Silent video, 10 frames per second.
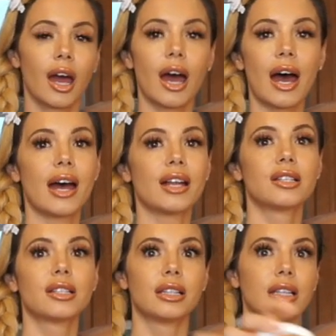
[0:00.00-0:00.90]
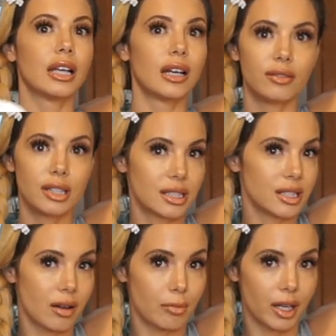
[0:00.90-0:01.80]
I just love this
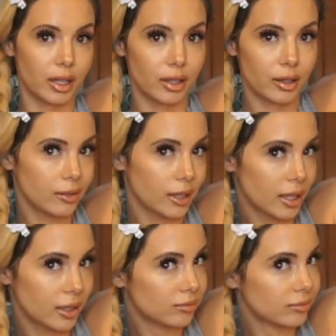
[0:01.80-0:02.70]
nut butter, okay?